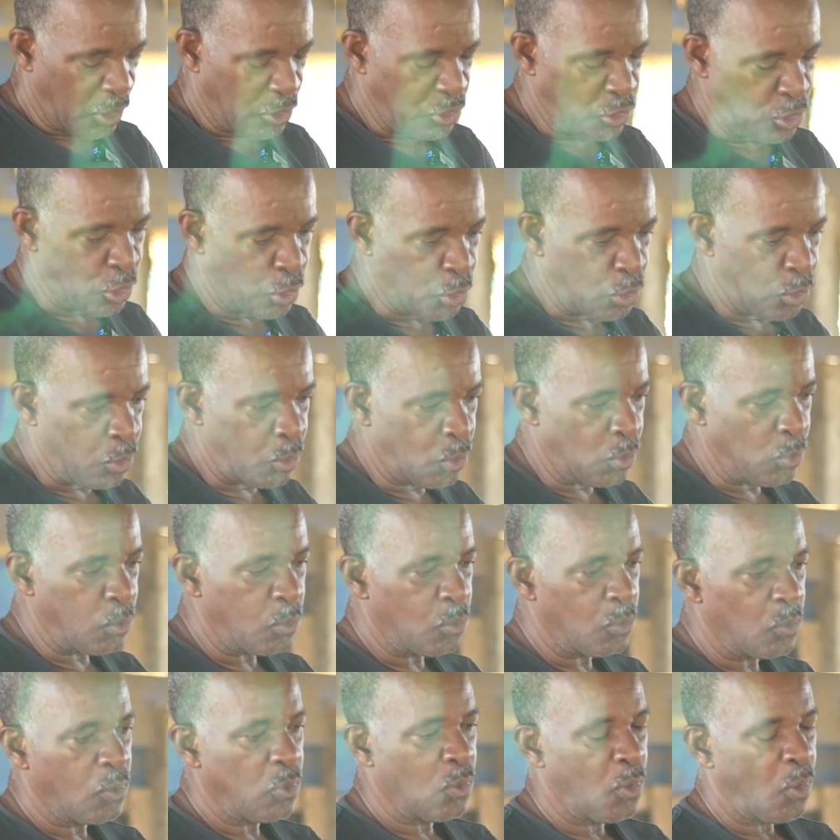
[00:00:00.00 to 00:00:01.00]

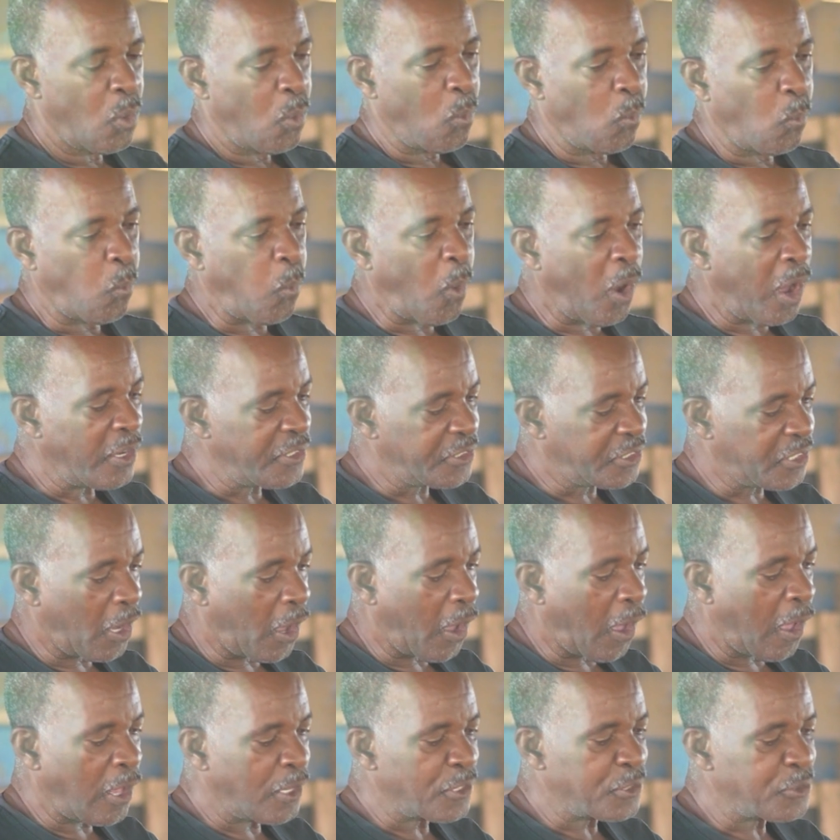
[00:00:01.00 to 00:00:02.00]
you want
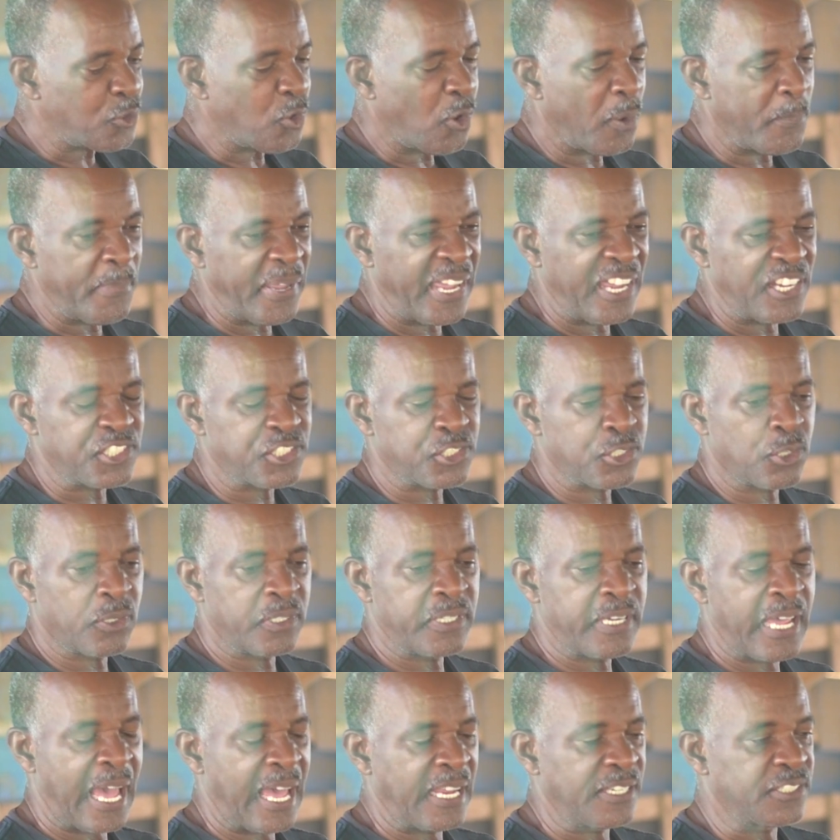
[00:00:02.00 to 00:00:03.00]
to also make
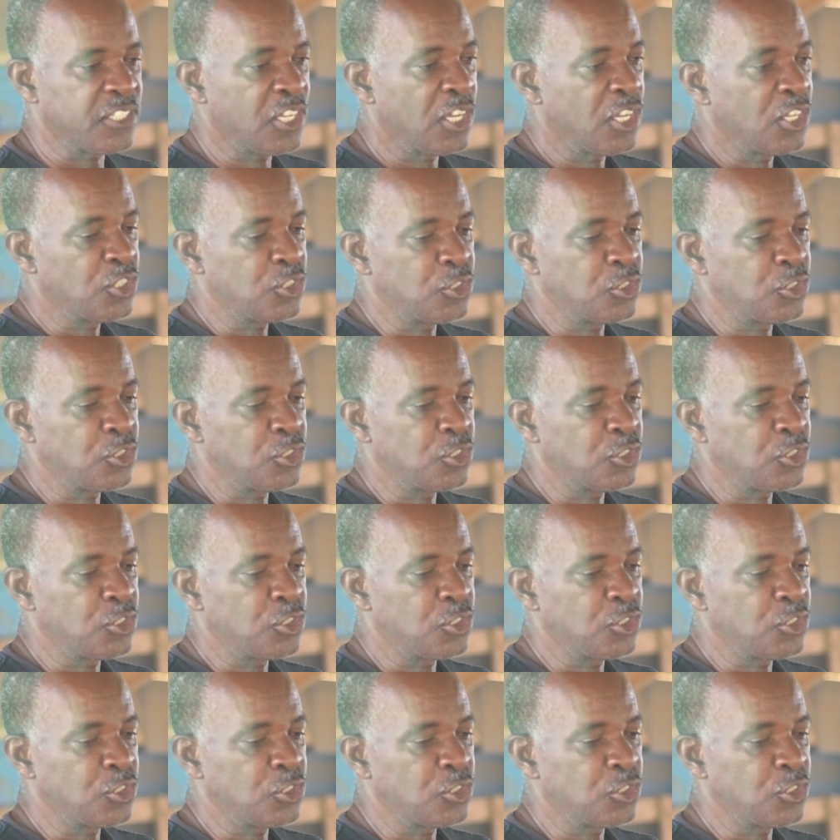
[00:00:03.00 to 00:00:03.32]
sure that